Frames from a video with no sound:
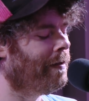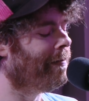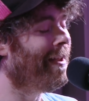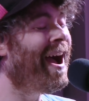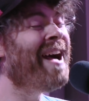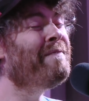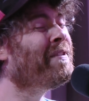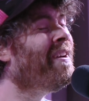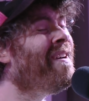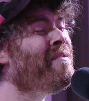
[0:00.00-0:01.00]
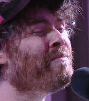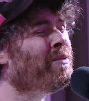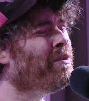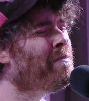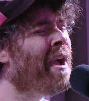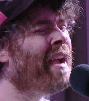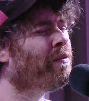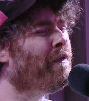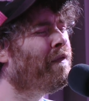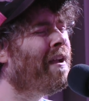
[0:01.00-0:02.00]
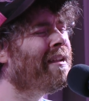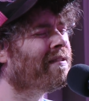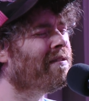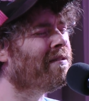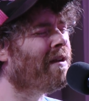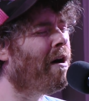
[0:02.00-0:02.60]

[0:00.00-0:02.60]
And I've come to peg the faces,